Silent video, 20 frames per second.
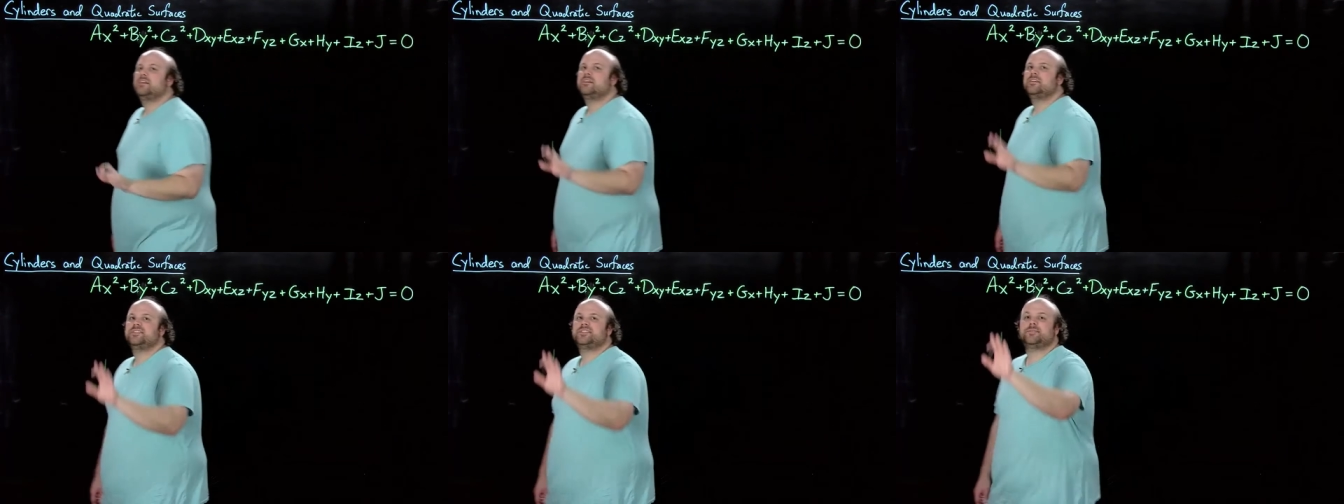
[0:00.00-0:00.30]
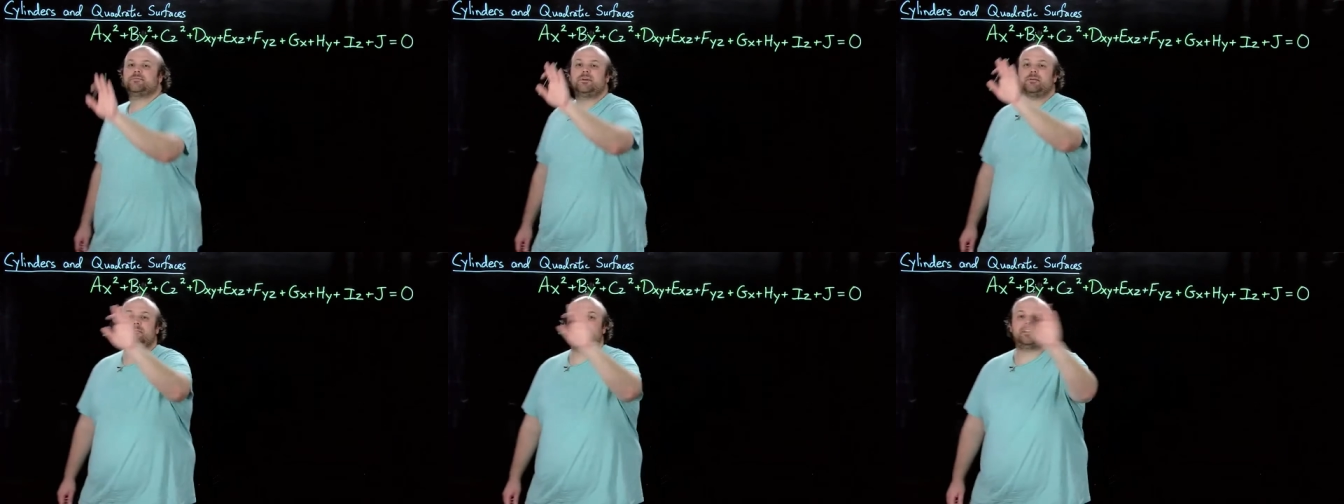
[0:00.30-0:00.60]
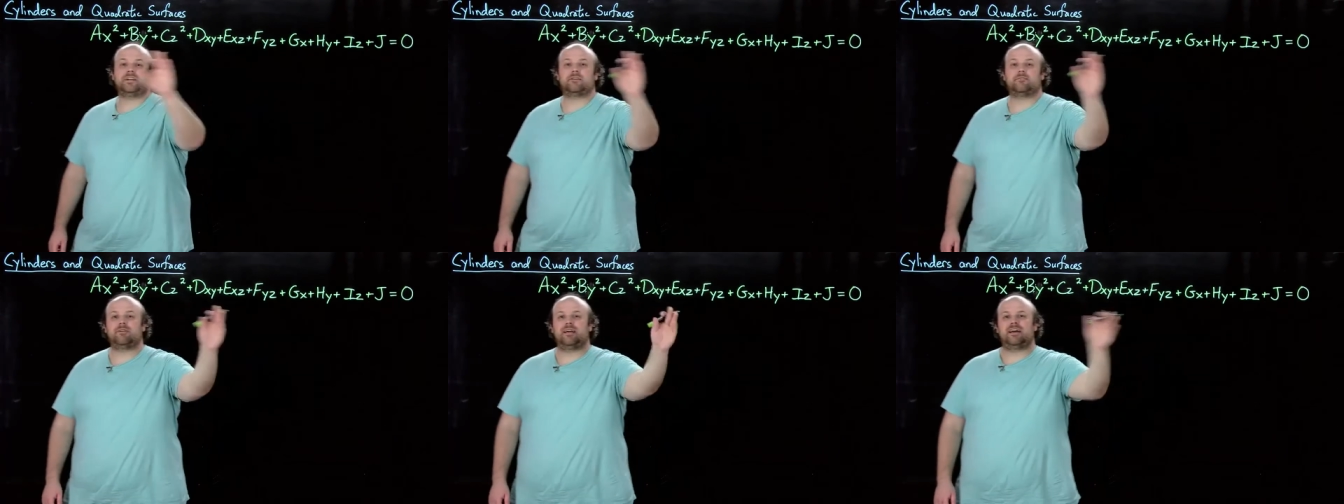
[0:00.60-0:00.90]
So we want
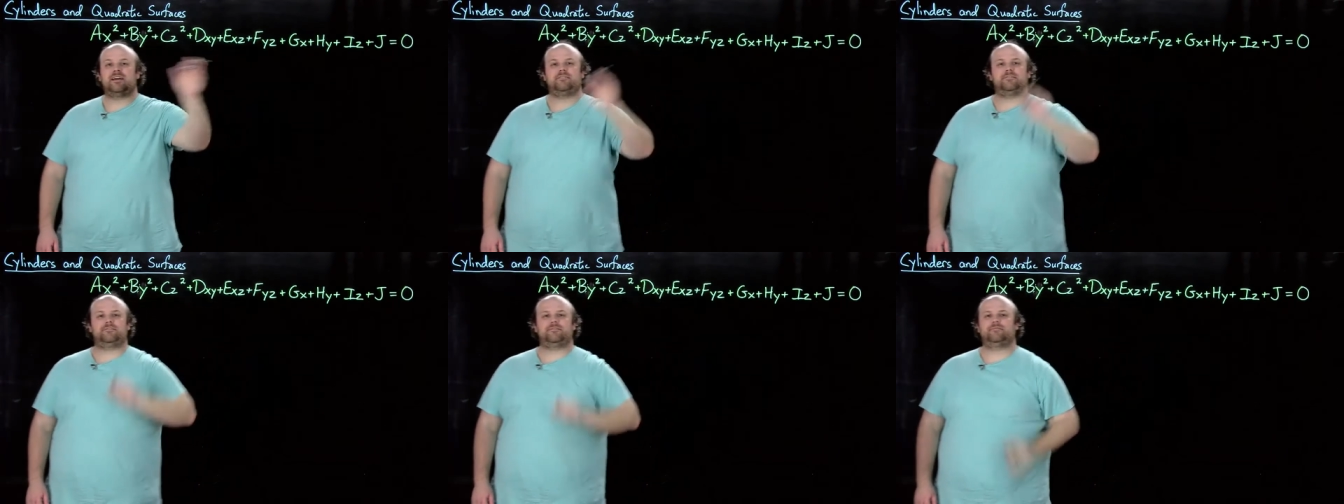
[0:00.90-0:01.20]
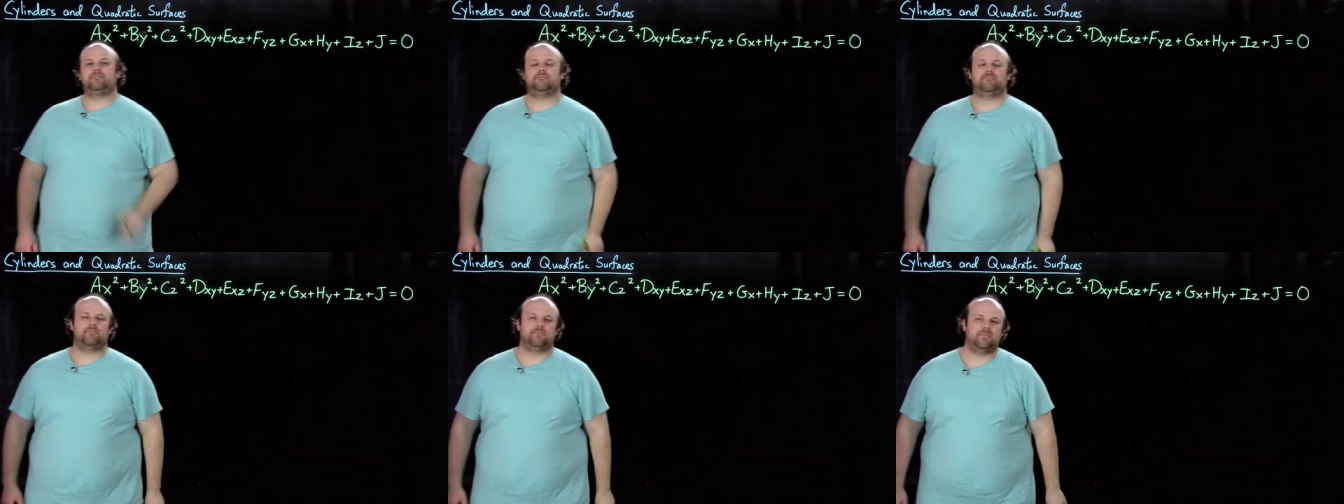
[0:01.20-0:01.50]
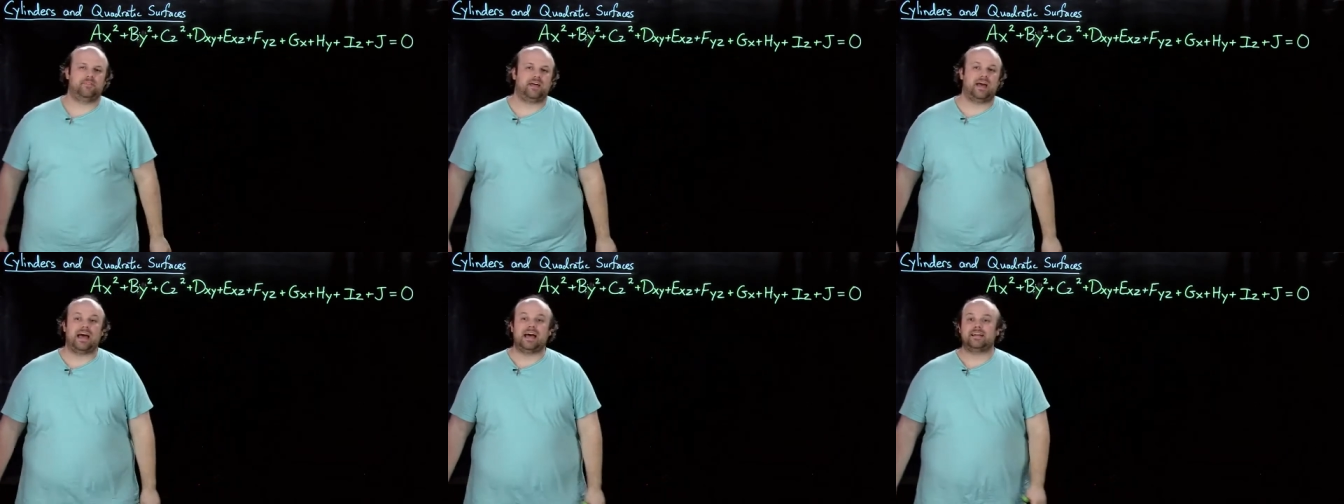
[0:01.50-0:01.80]
to graph
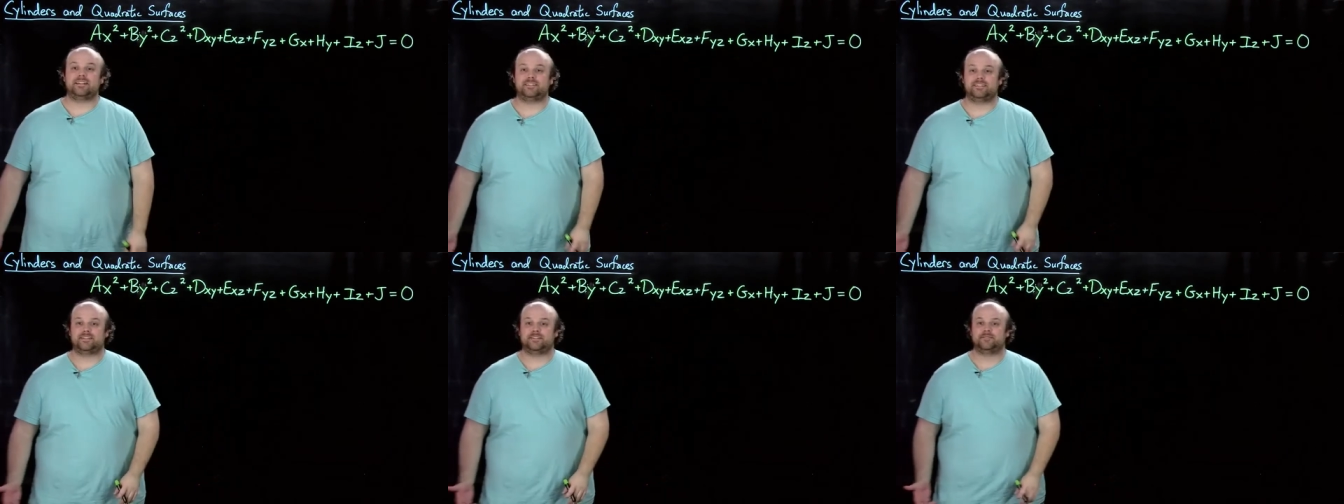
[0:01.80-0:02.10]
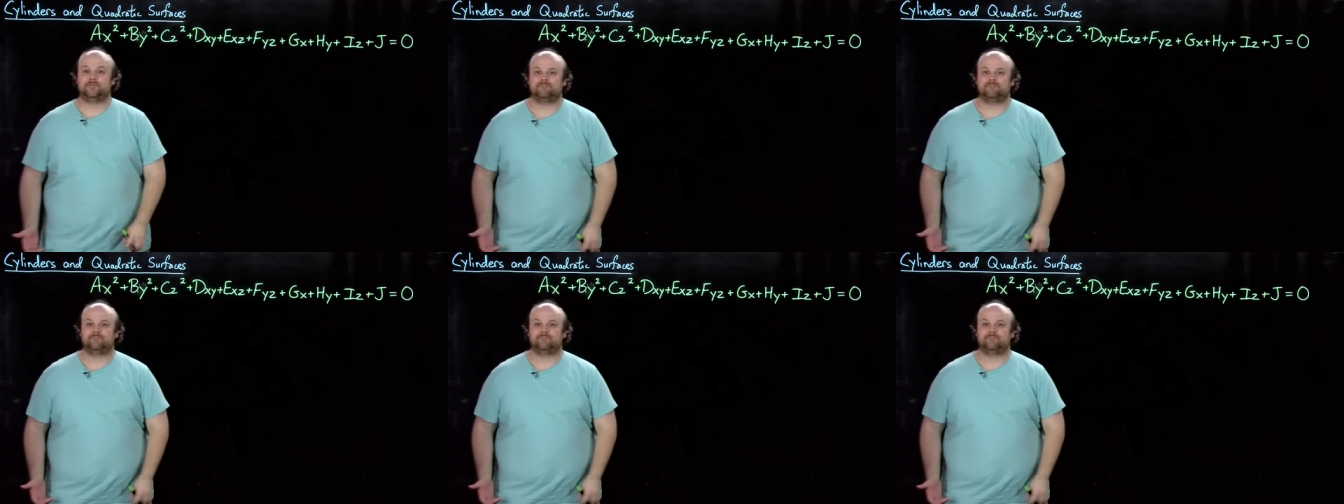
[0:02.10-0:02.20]
that.